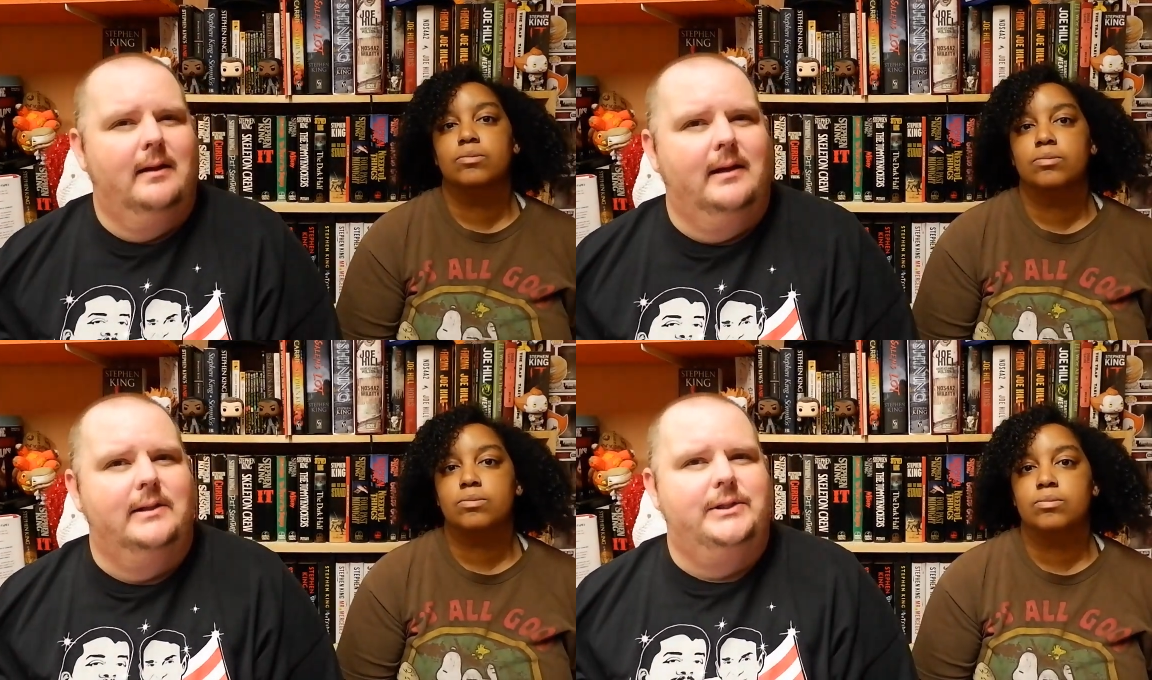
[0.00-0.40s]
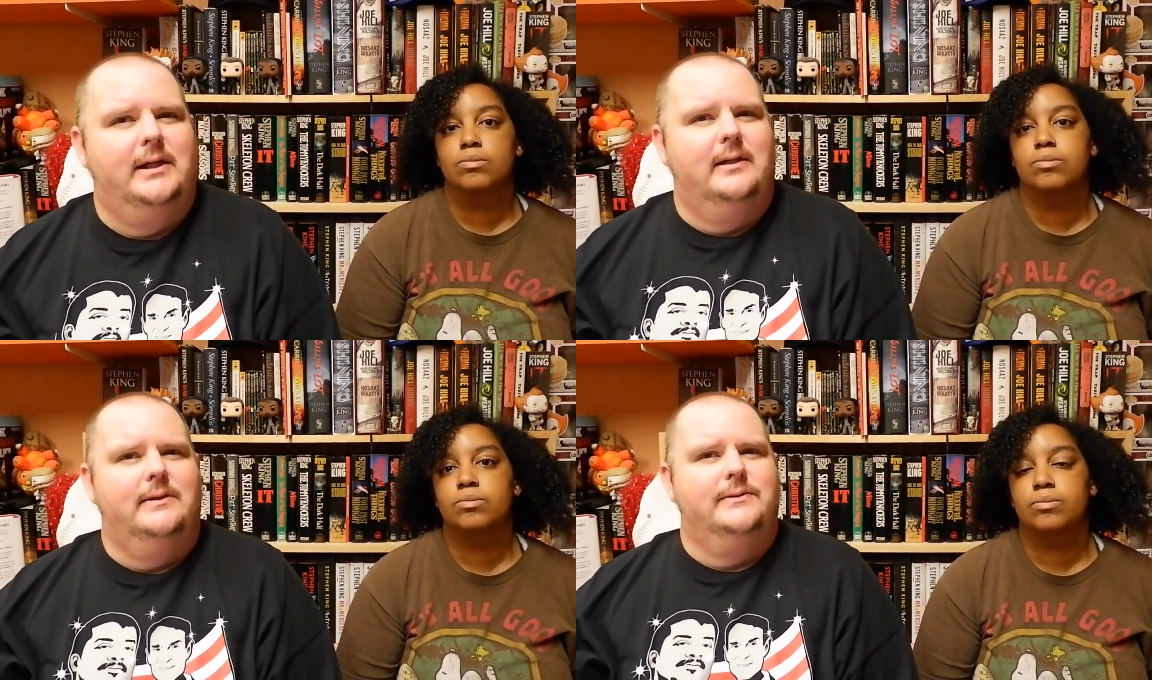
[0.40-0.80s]
Speaker 1: Uh, she
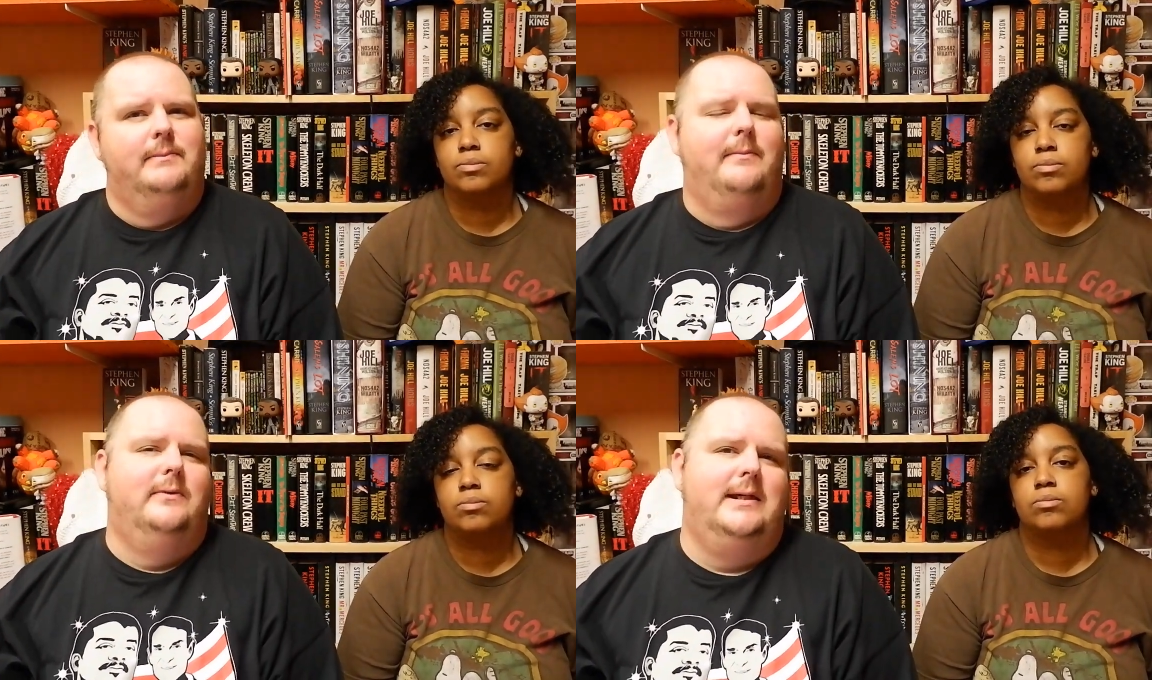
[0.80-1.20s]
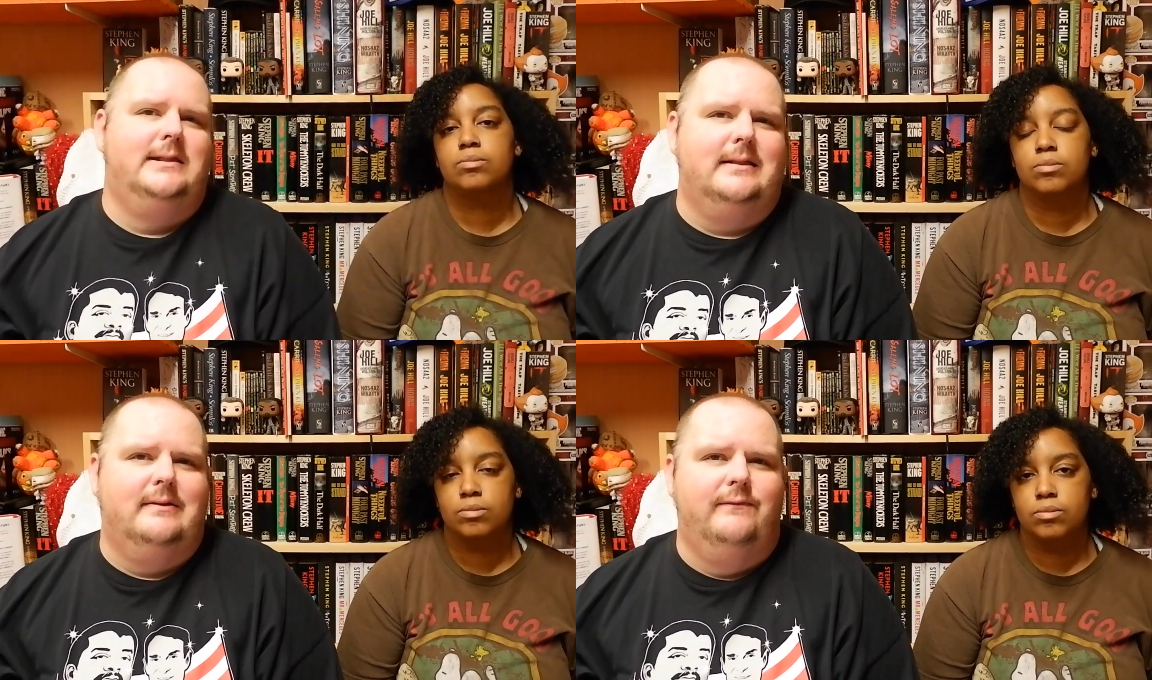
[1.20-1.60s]
hears
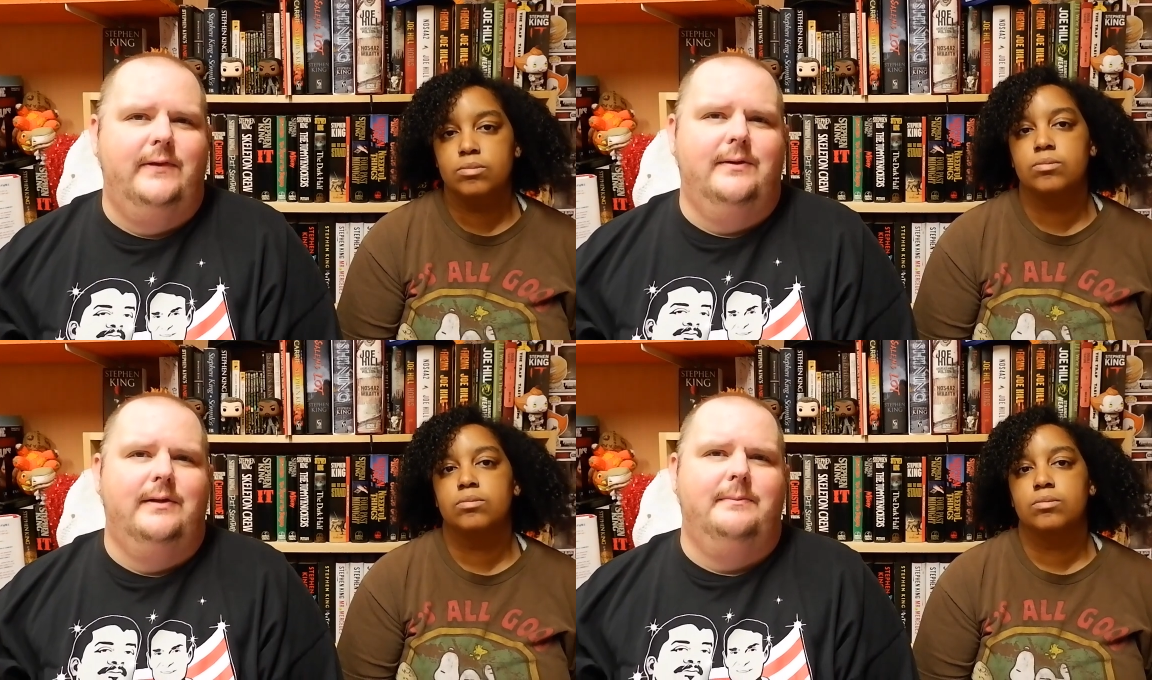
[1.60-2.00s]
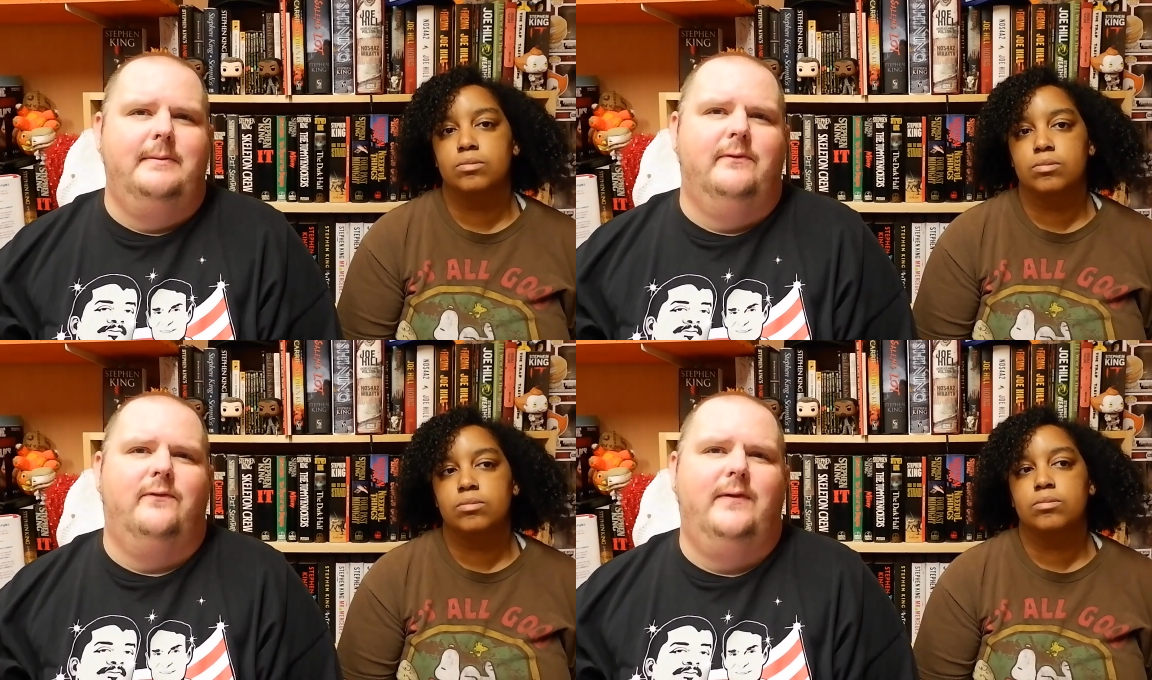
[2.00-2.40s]
memories and can feel other
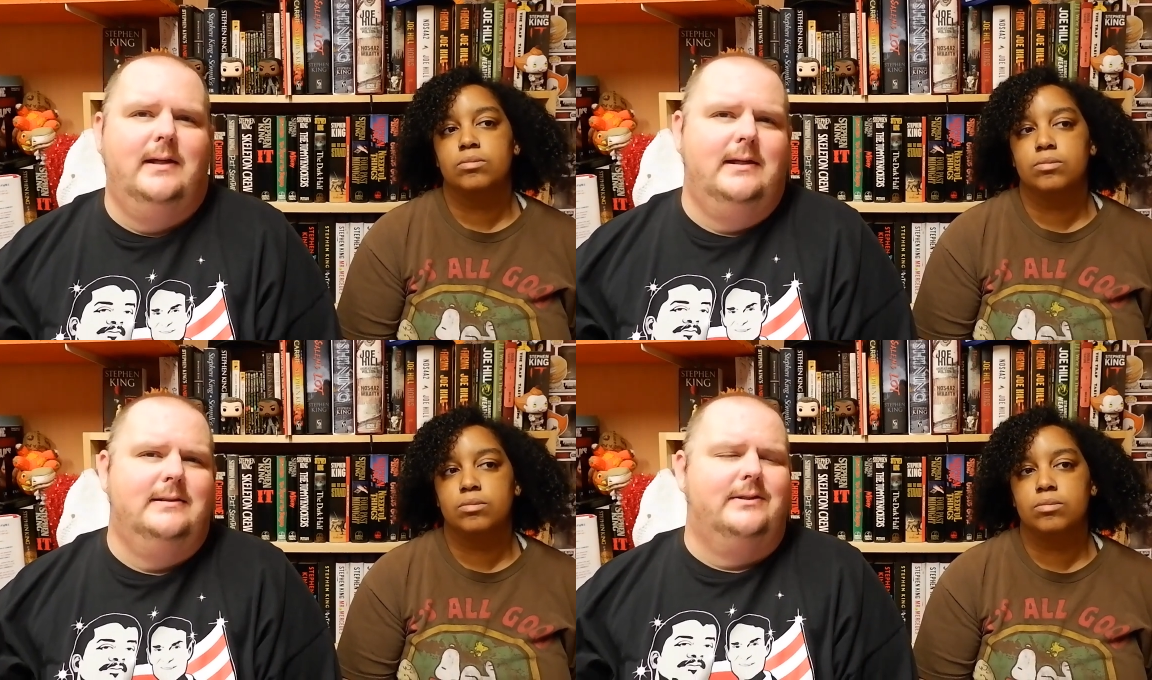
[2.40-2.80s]
people's feelings.